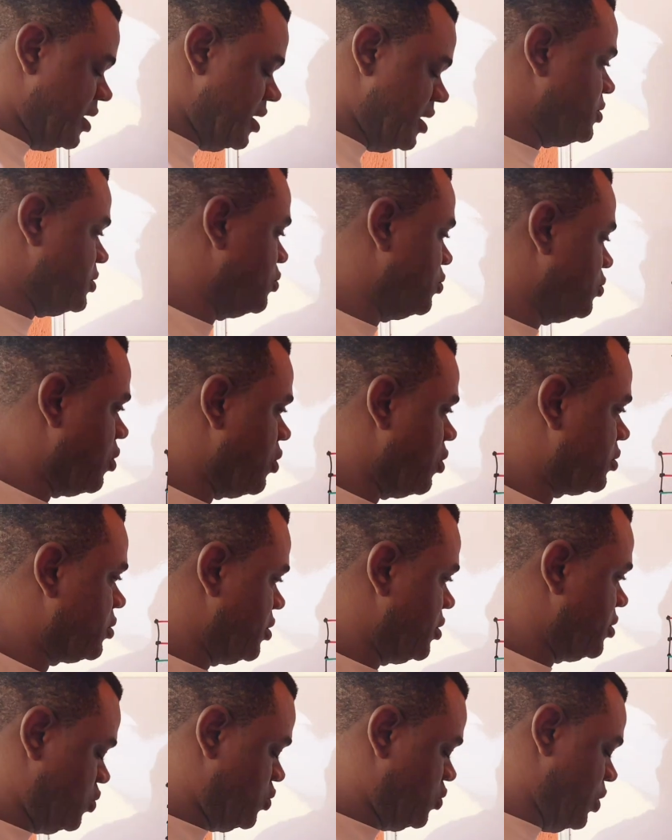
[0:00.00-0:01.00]
rock
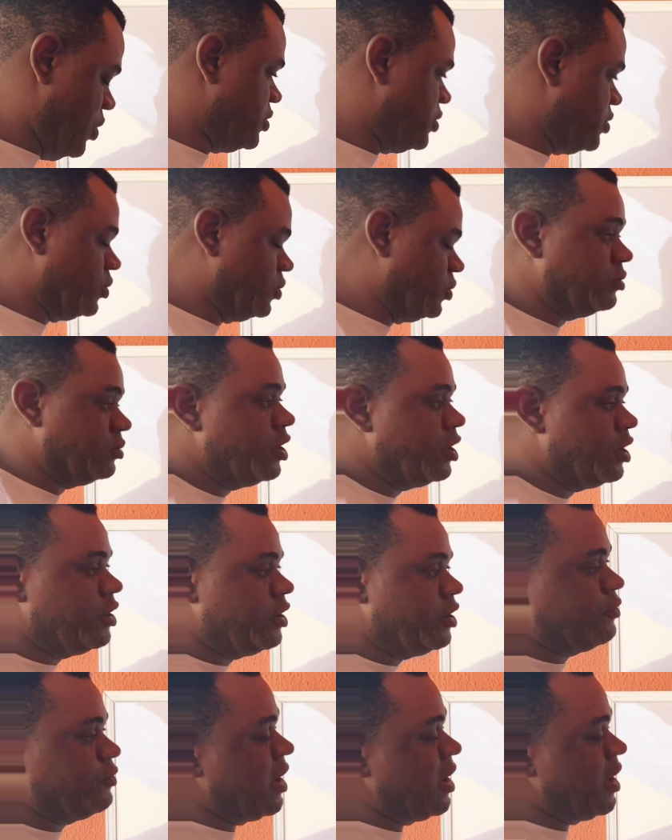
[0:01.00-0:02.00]
this way. So if
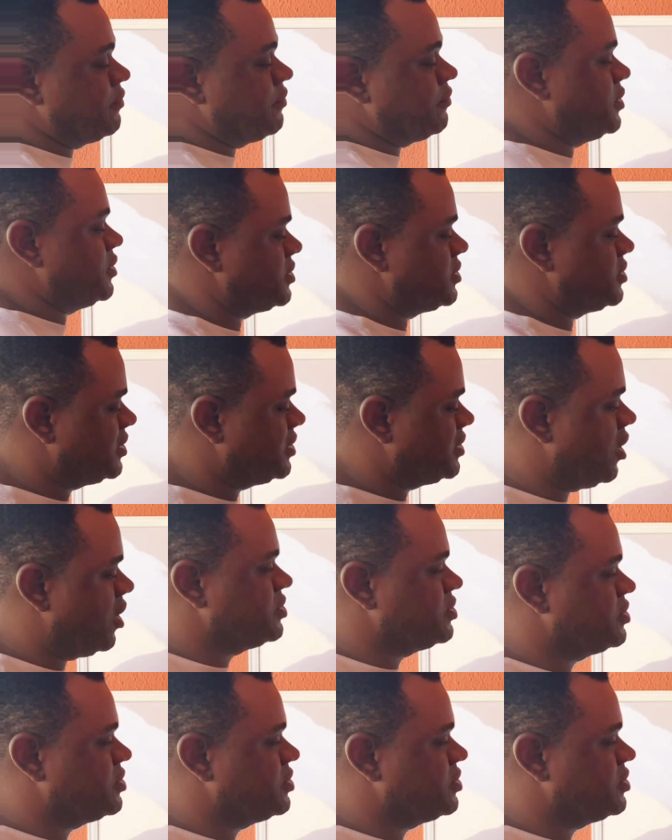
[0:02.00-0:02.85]
we have this, now he's